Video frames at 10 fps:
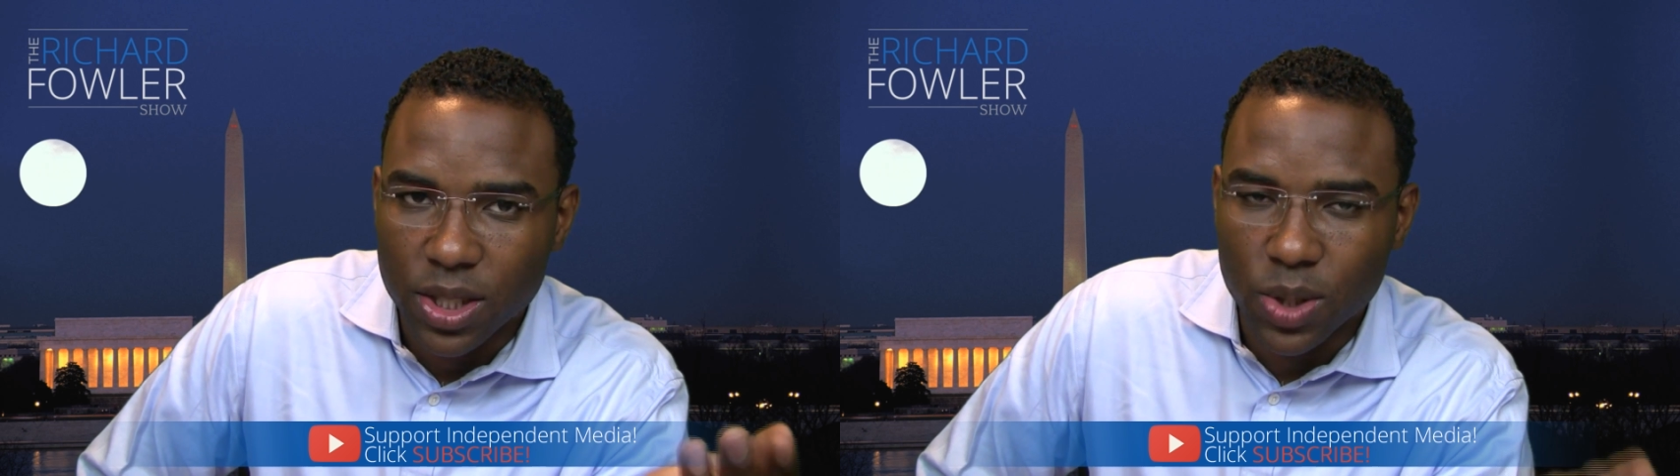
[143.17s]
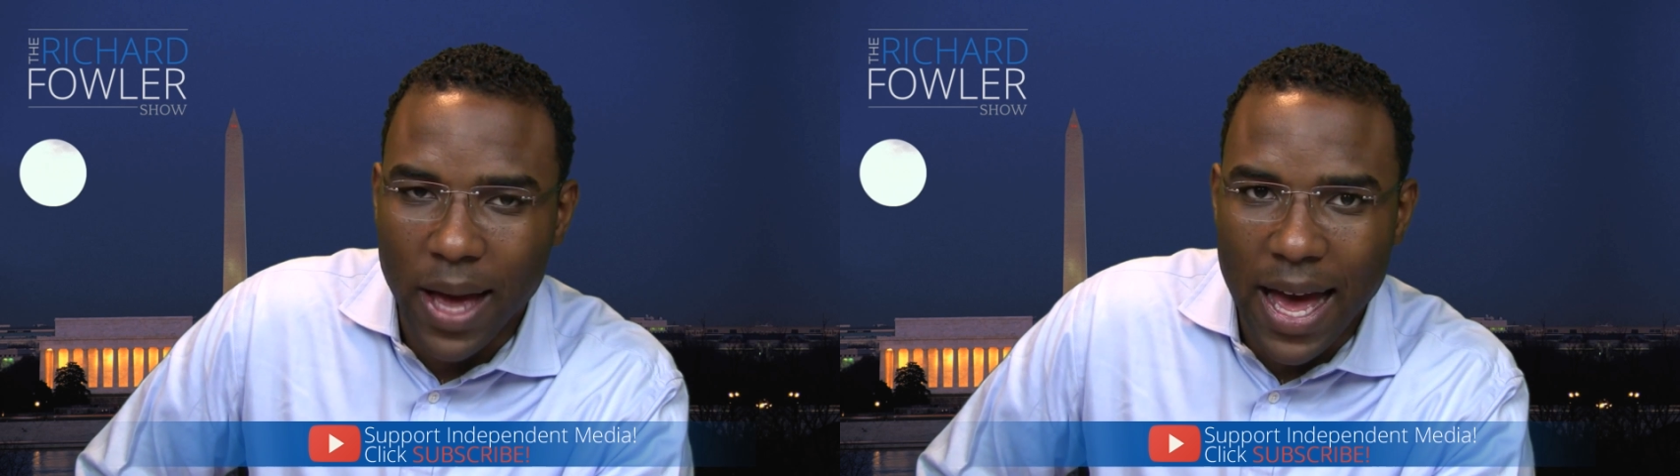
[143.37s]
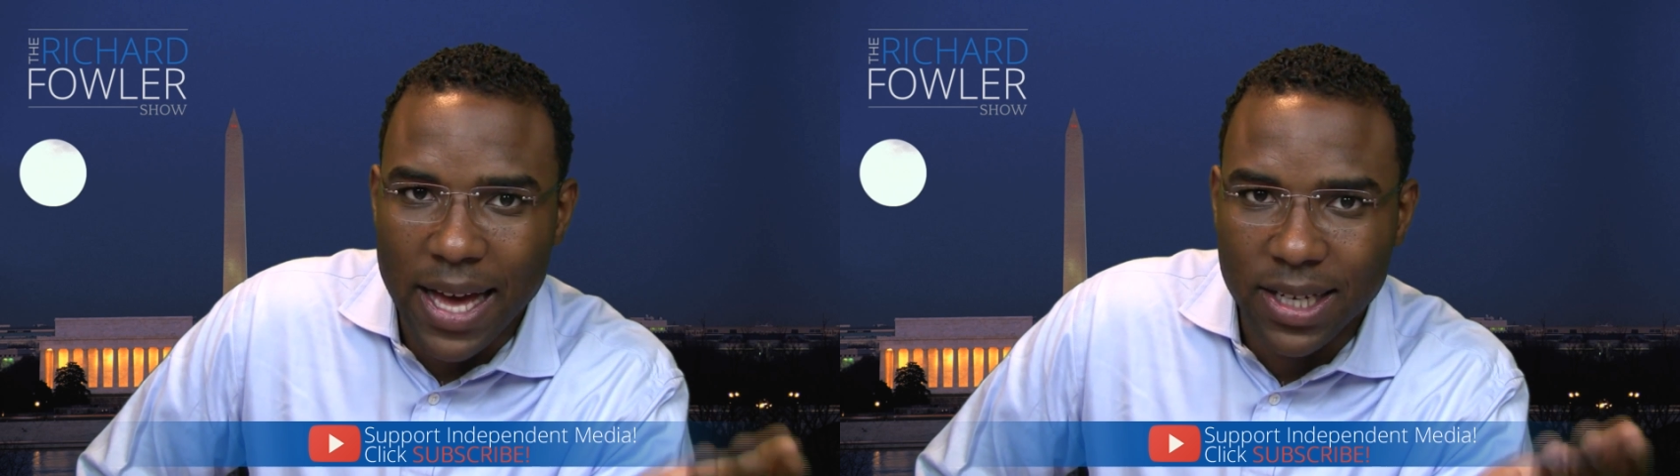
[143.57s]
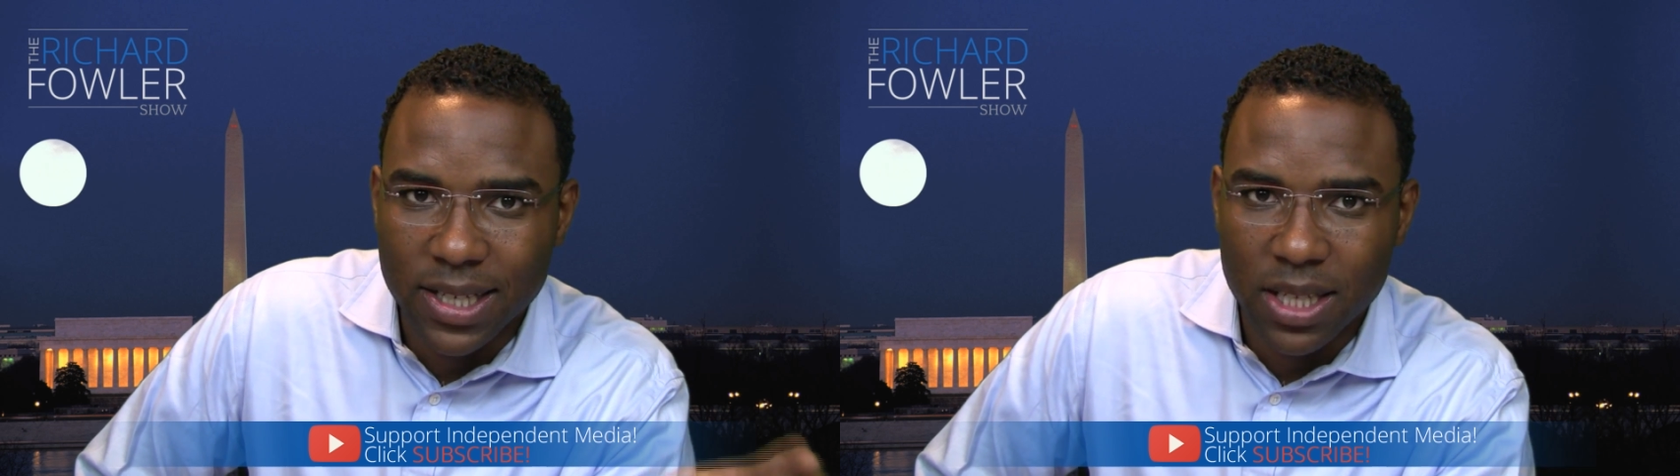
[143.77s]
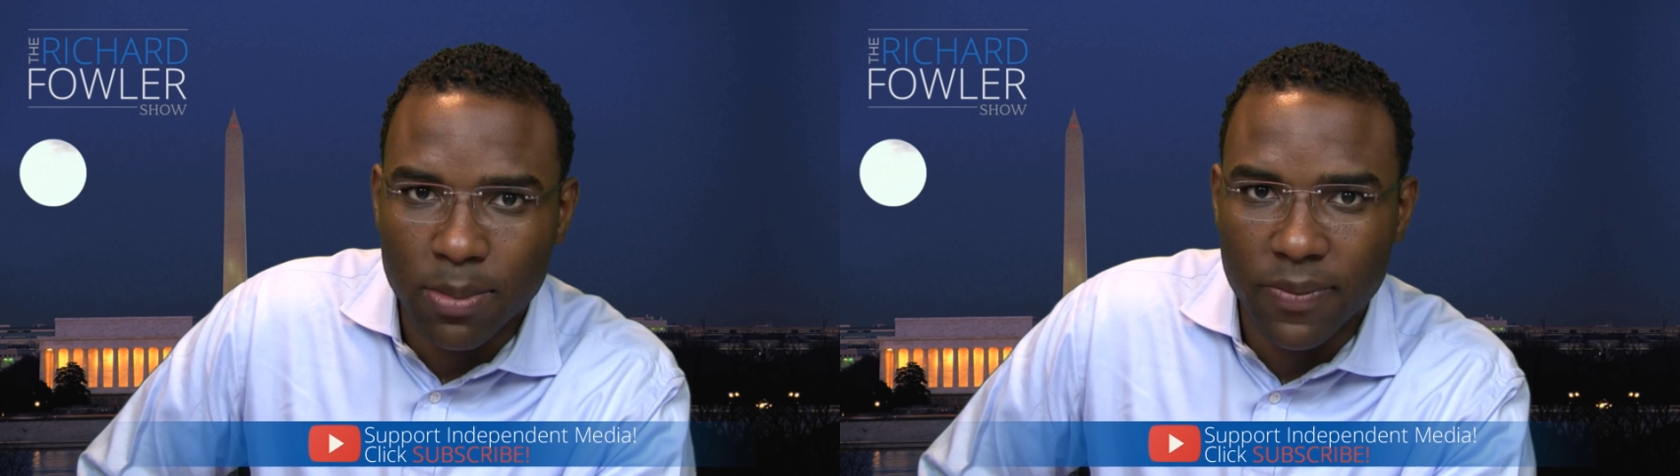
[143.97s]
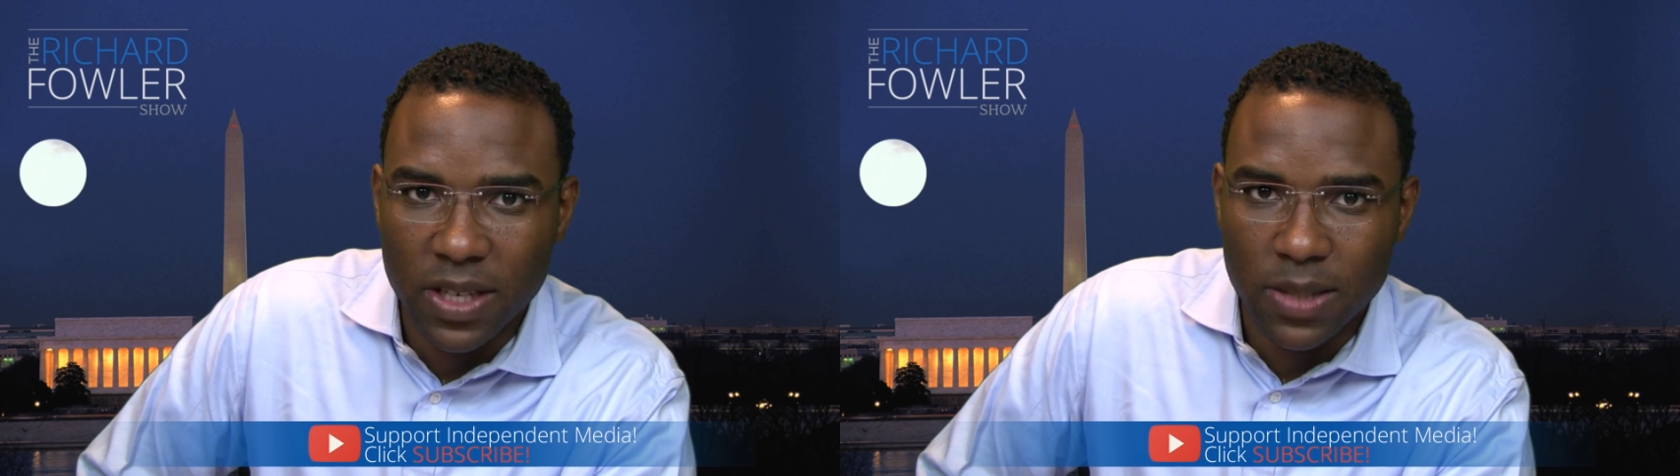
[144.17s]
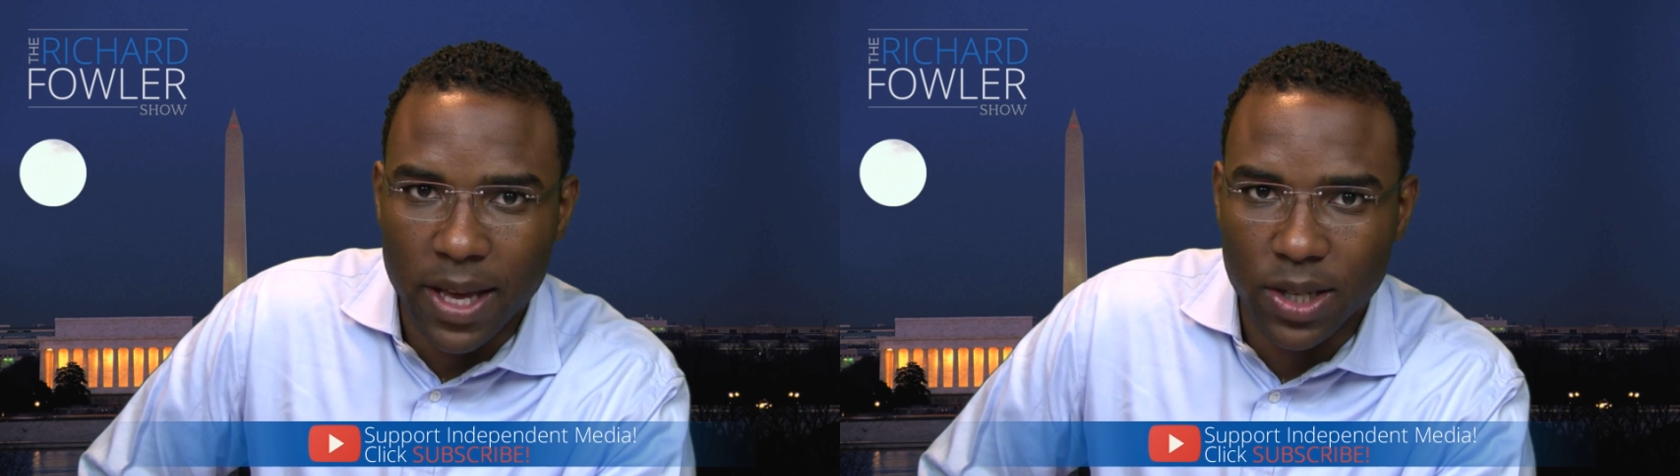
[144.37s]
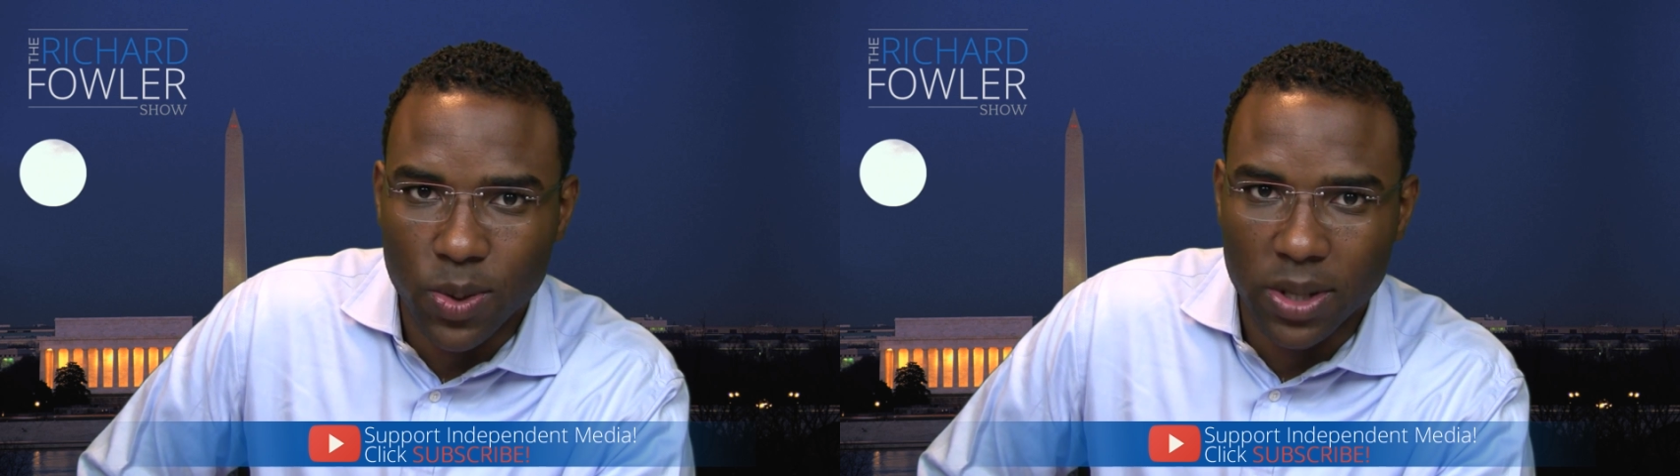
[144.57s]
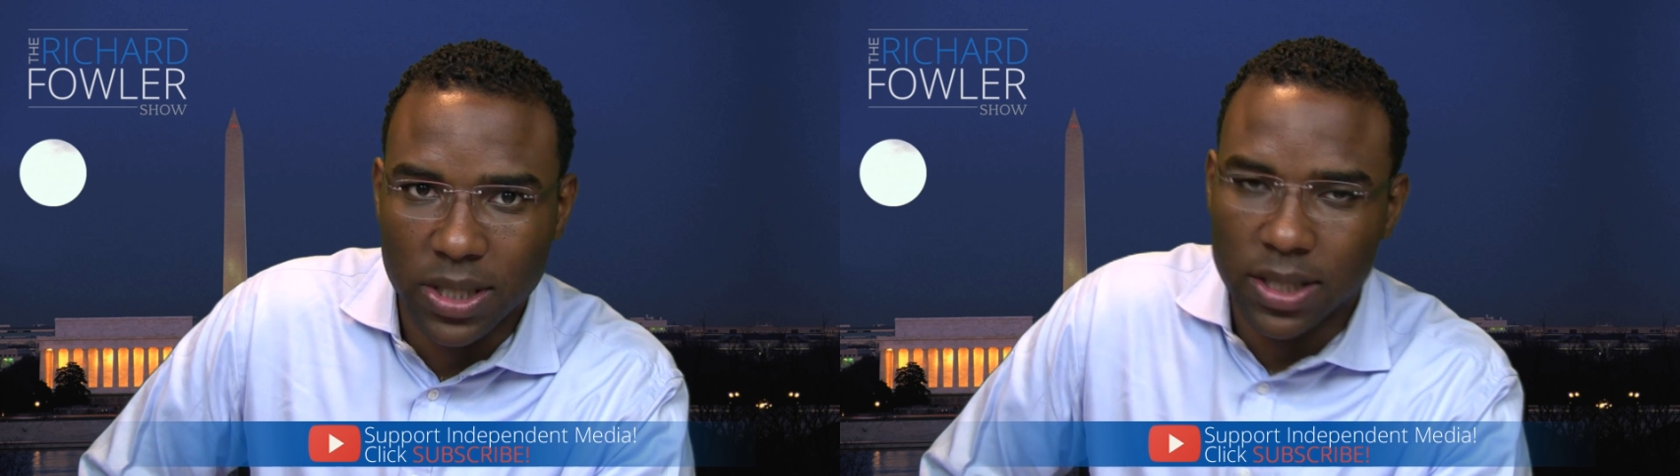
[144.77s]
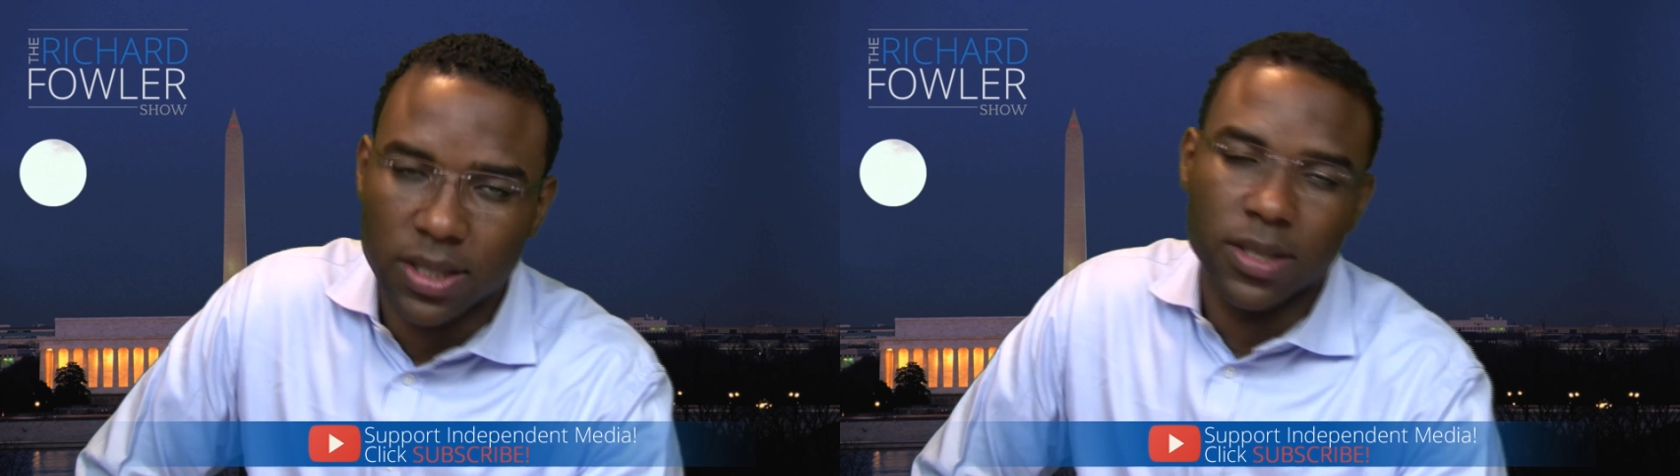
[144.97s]
to end some of these mandatory
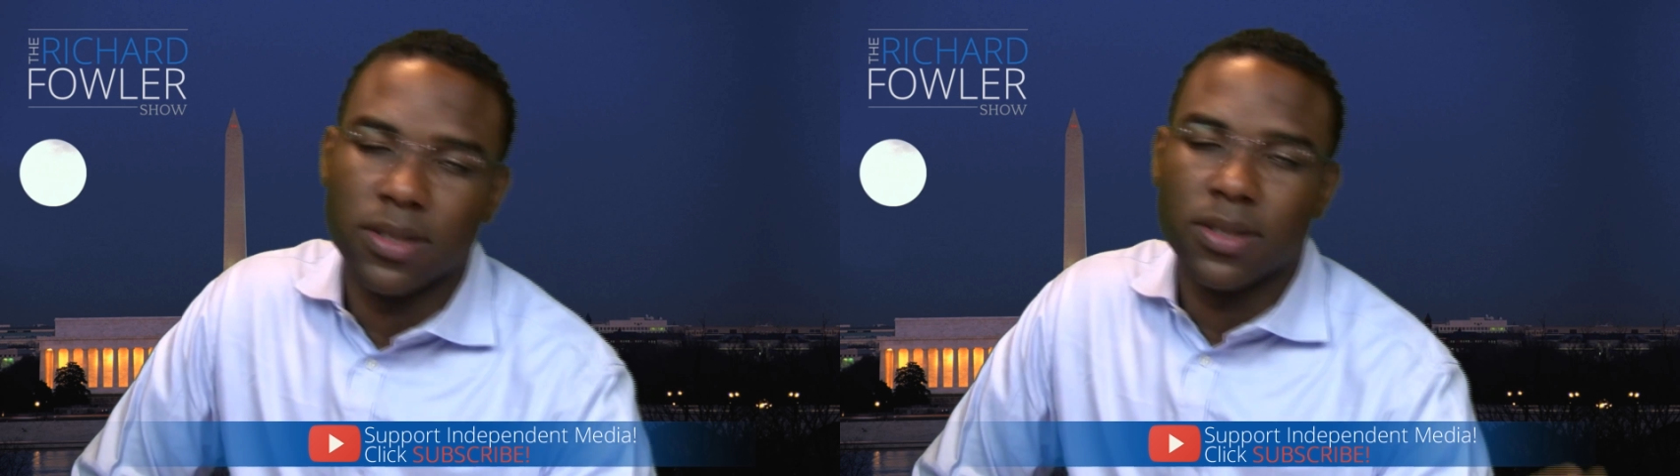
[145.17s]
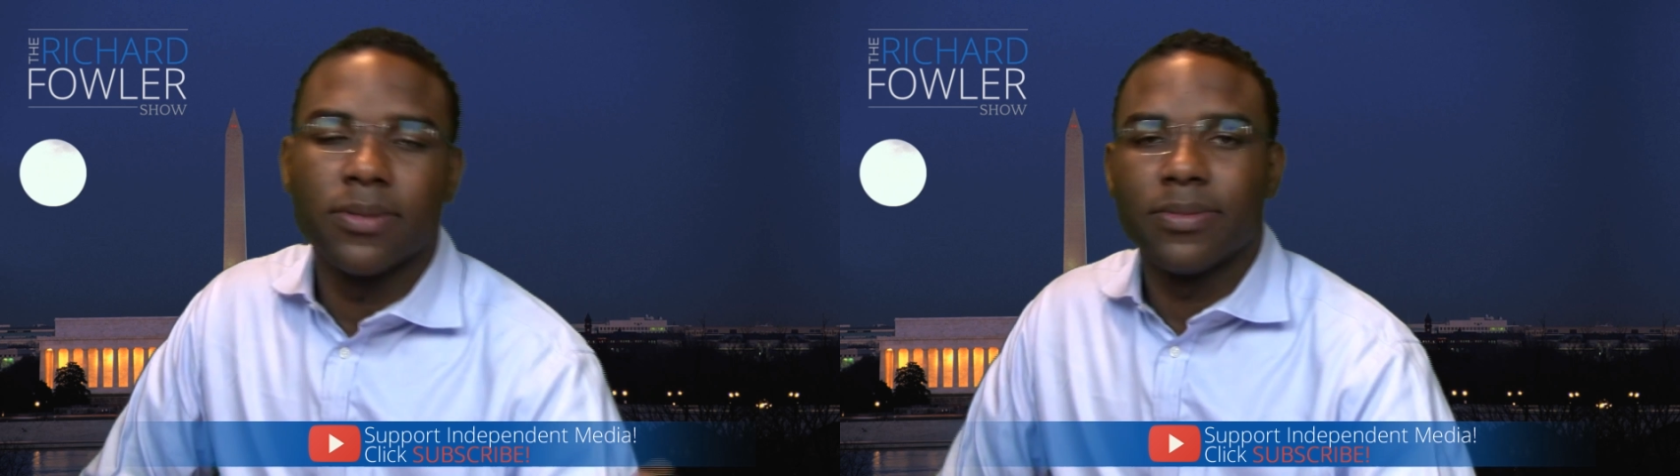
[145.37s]
sentences.